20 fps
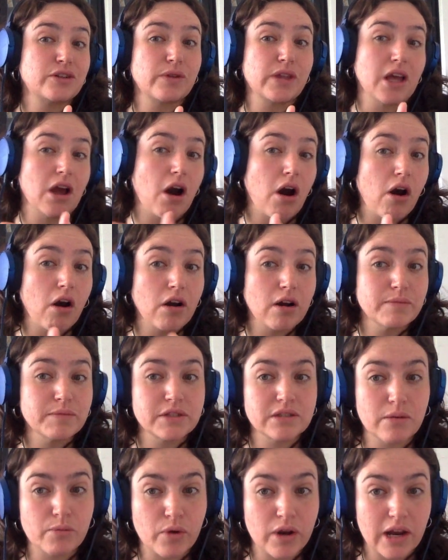really harms
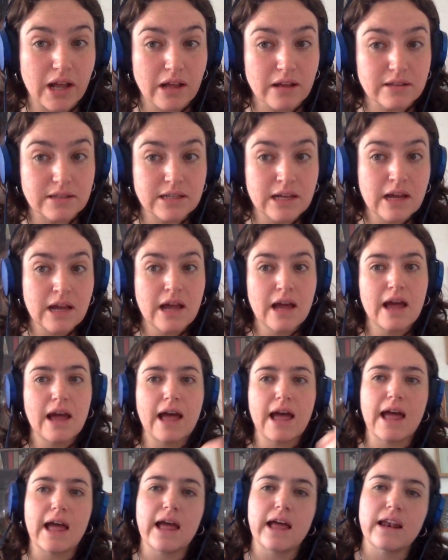someone else.
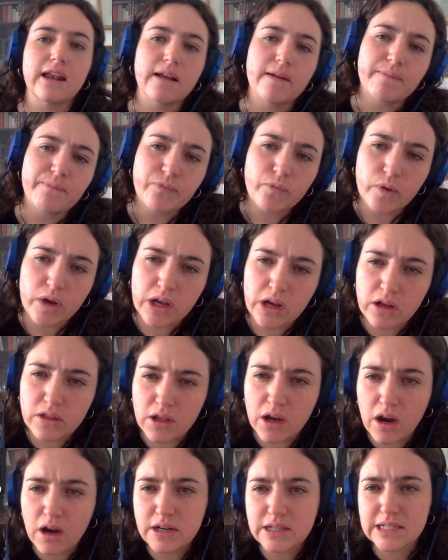And the
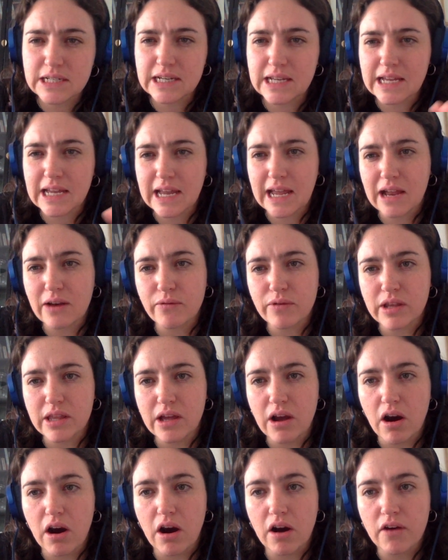Kantian can't
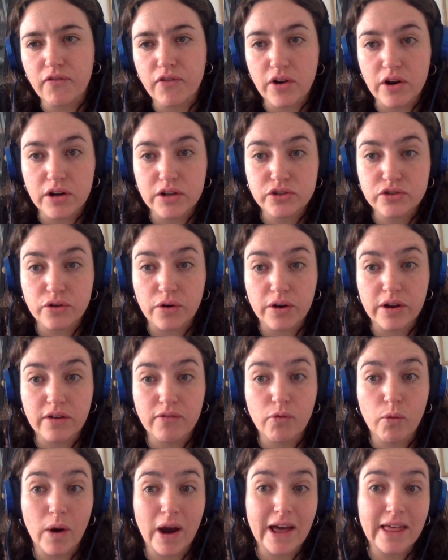really offer a story of
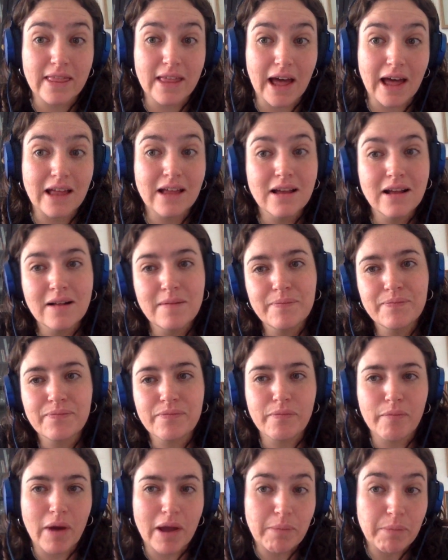why that
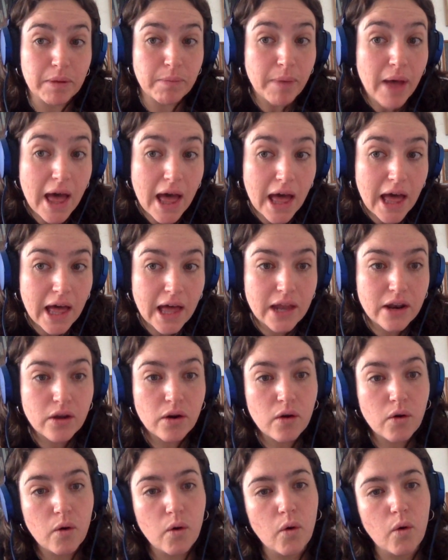might be bad
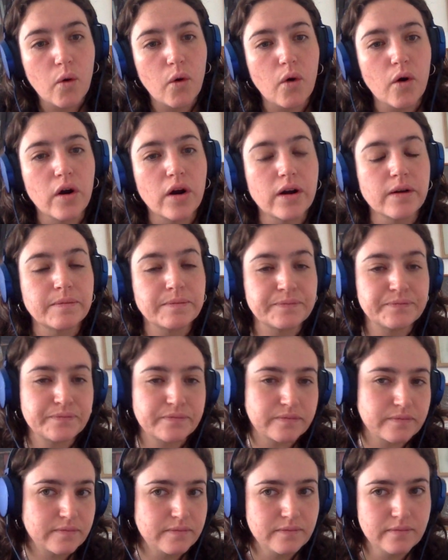or
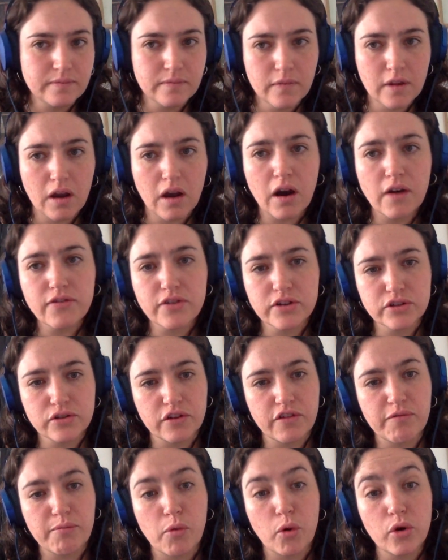offer a sort
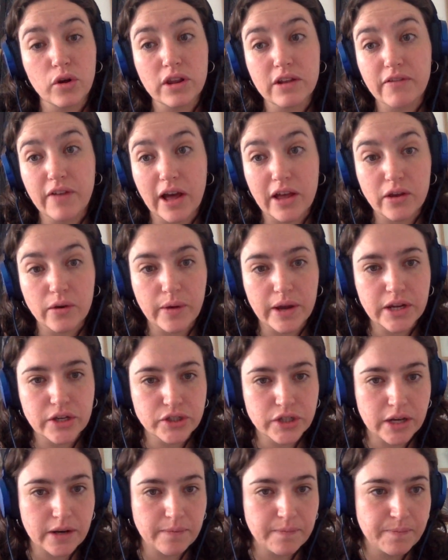of moral
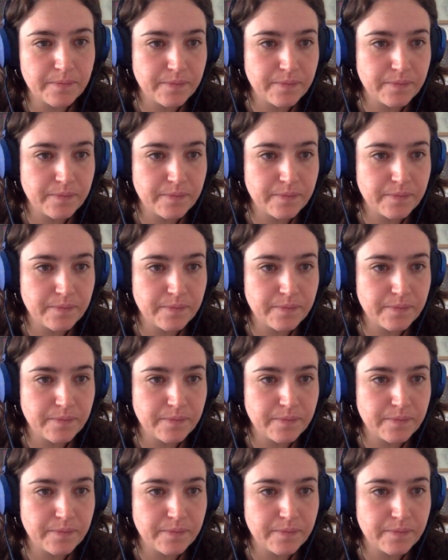evaluation.